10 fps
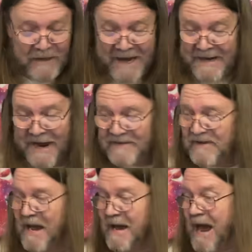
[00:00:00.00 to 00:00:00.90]
And like I
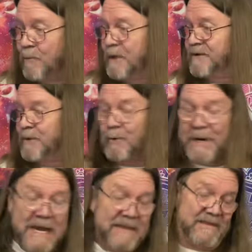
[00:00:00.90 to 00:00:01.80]
said, I wouldn't do
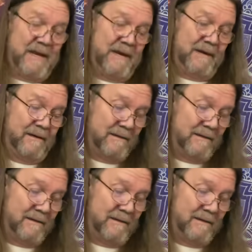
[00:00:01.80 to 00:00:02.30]
anything